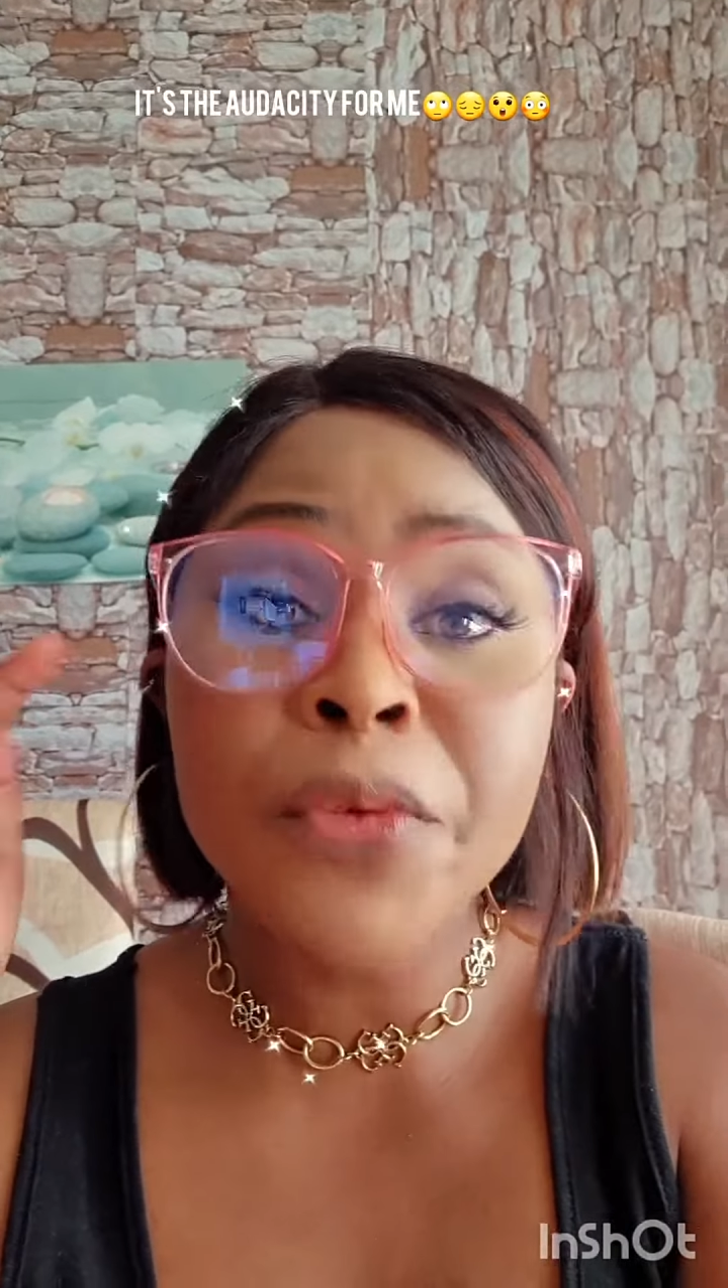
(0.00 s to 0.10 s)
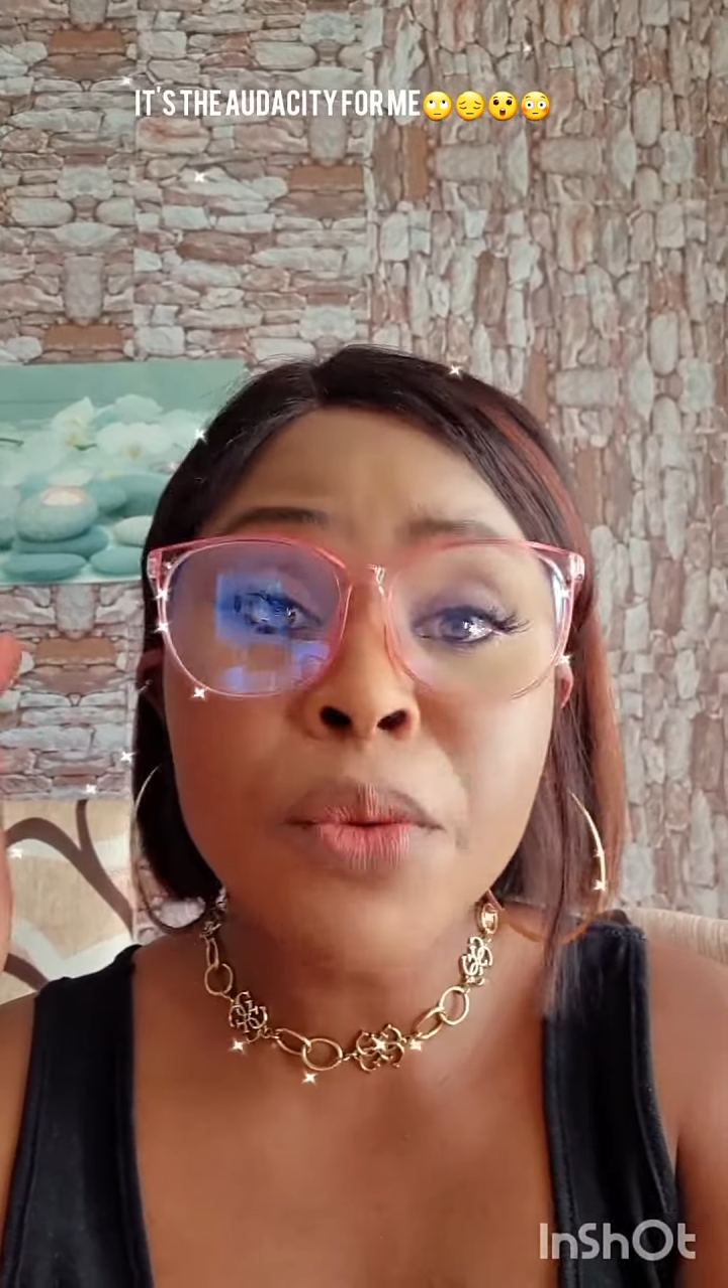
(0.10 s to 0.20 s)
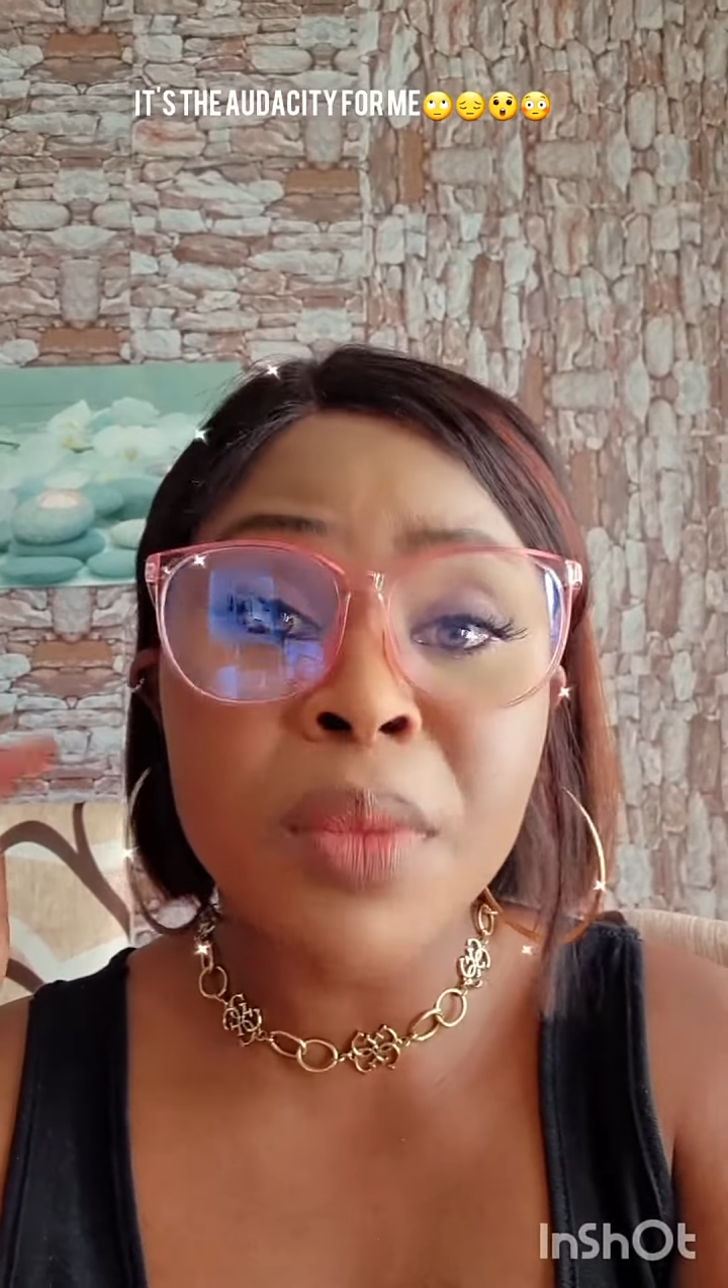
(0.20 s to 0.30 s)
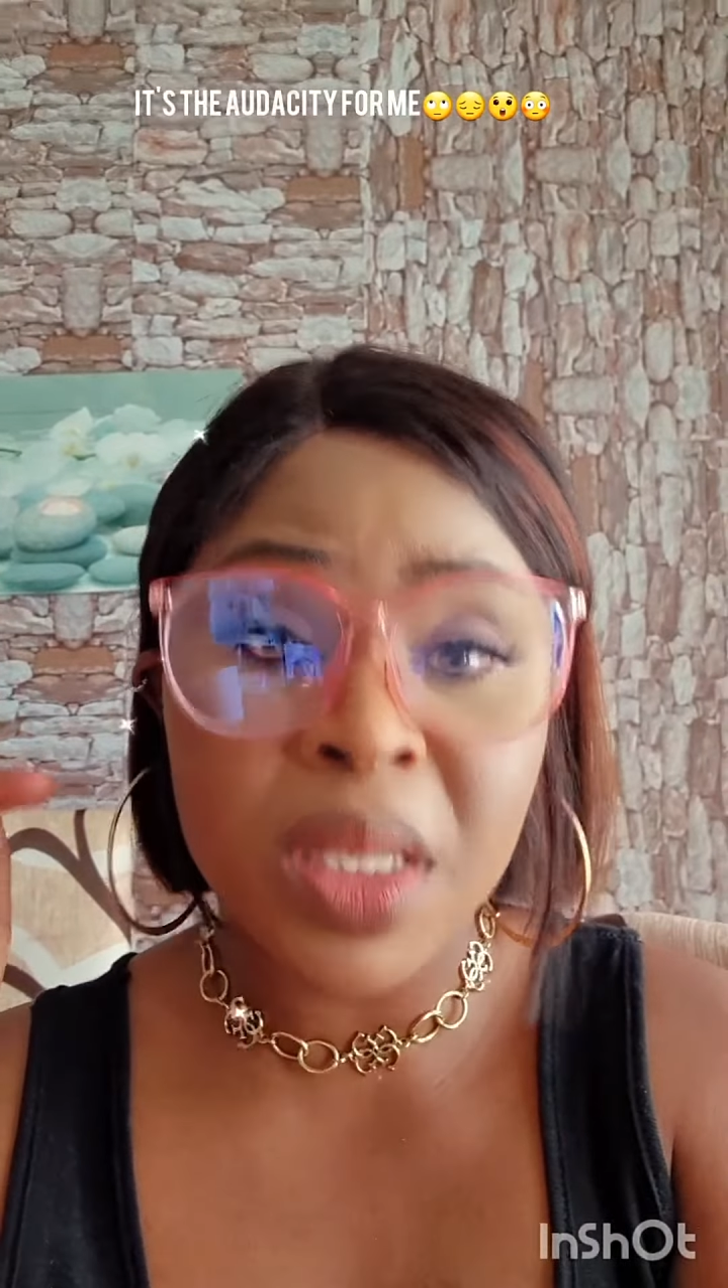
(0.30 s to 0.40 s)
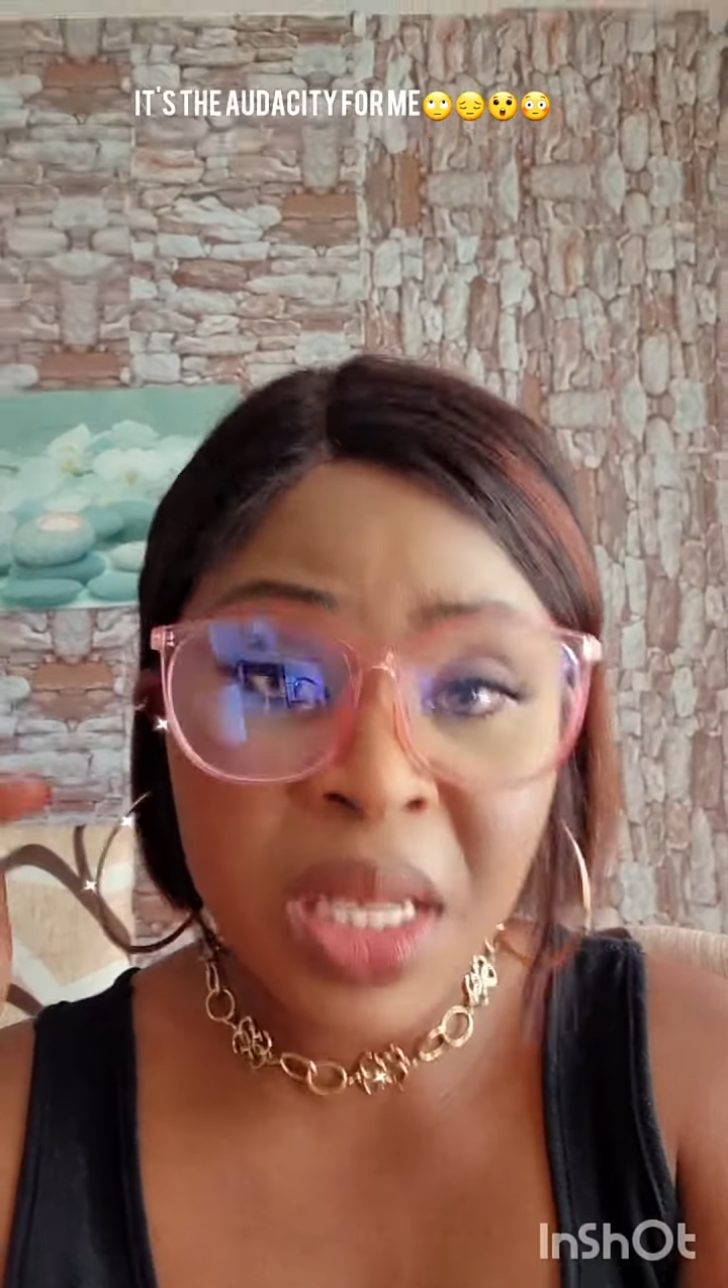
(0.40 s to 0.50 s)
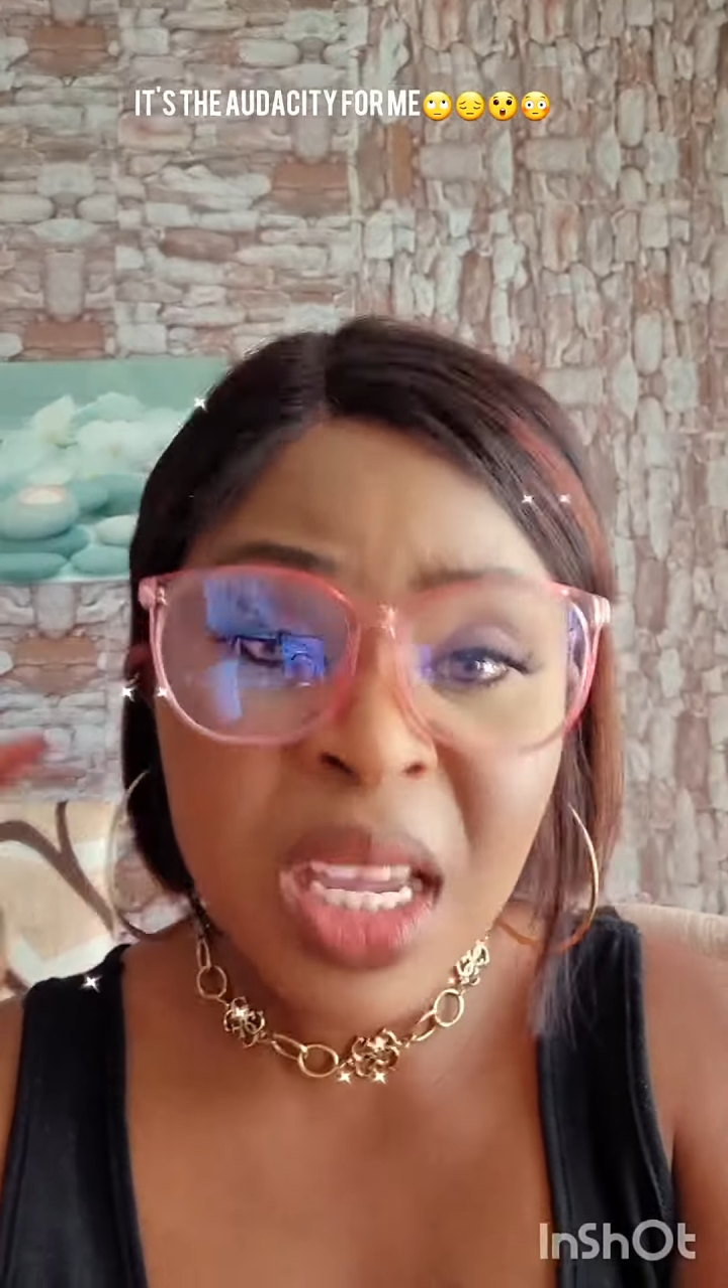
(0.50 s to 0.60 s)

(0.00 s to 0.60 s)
you money,